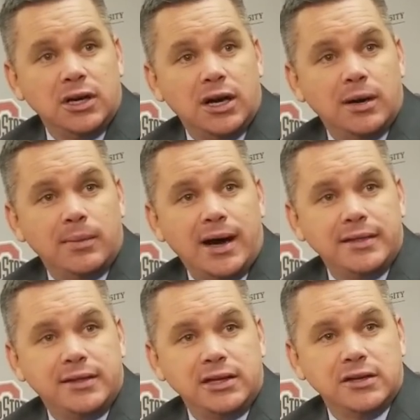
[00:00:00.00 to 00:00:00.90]
Um, I
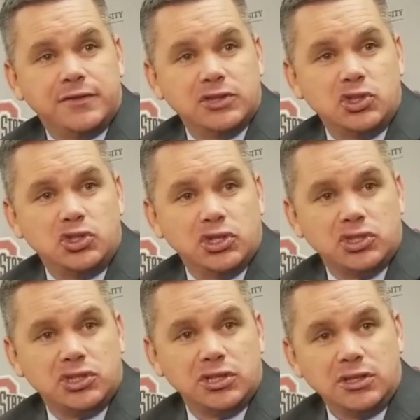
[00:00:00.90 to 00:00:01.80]
think if it's
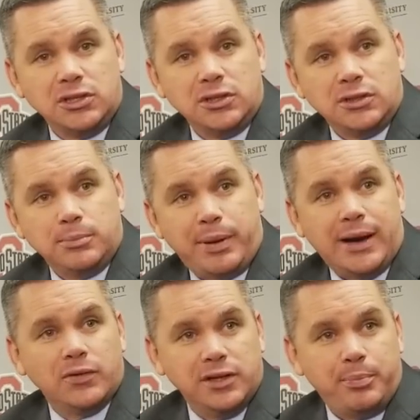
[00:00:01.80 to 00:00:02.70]
just
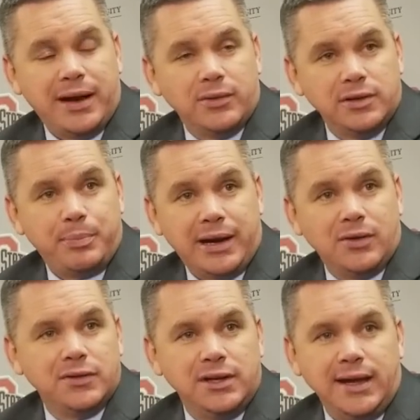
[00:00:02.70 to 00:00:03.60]
pound it, pound it,
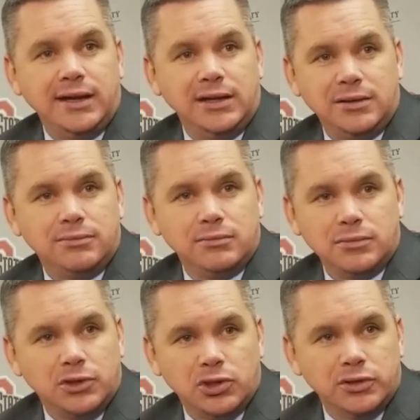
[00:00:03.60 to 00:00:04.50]
pound it, any
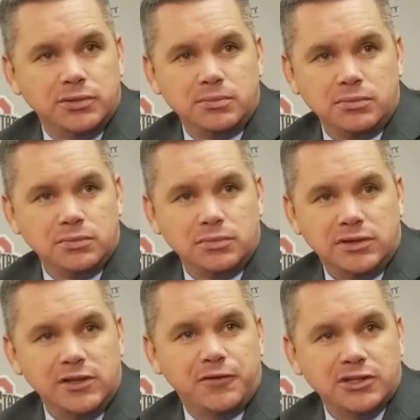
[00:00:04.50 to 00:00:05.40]
good
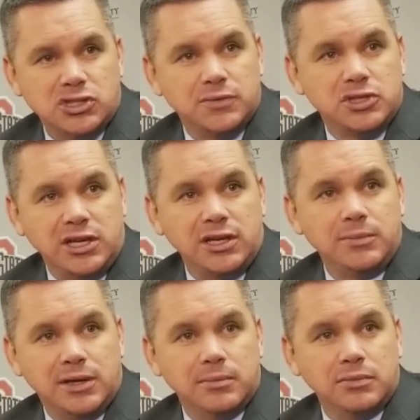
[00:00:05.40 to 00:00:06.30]
defensive scheme
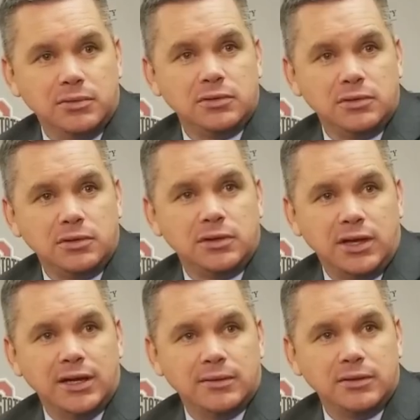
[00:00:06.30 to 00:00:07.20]
can
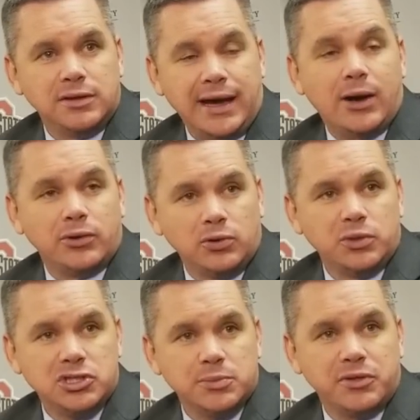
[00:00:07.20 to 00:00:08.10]
can counter
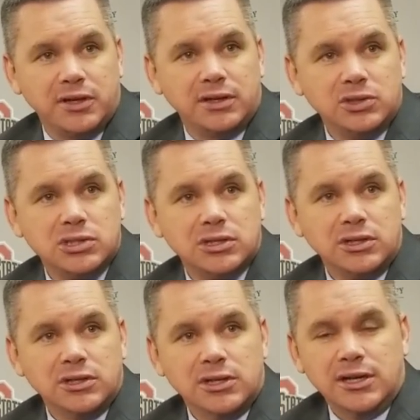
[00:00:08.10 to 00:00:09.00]
with some things.
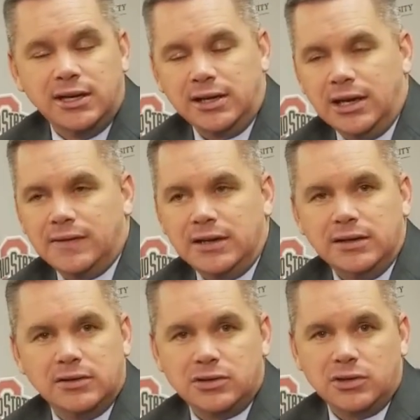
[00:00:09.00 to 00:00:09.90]
And again, they
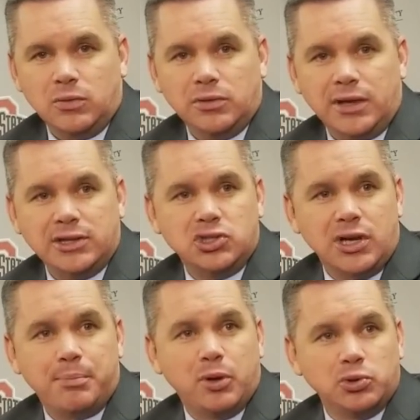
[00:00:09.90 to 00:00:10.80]
did a nice
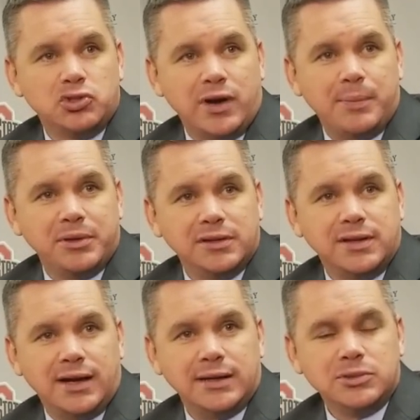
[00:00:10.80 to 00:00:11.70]
job post trapping it.
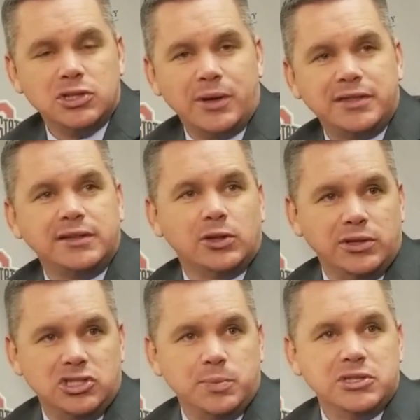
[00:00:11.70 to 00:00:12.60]
So I think there
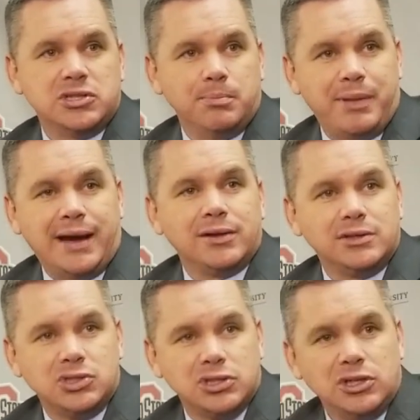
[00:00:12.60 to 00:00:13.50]
needs to be some
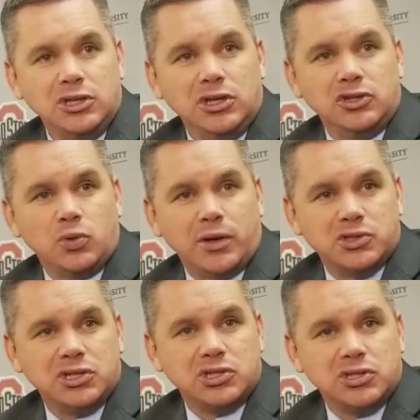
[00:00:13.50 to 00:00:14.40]
balance to our
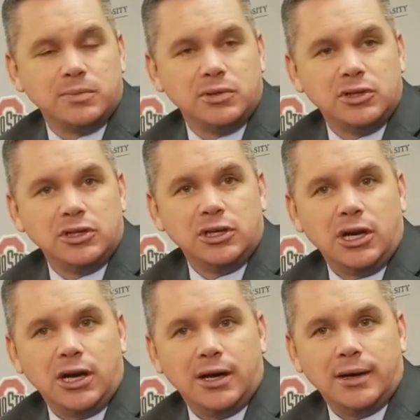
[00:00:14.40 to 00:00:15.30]
system
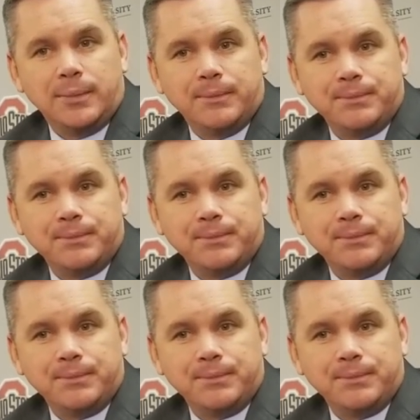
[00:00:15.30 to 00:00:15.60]
um,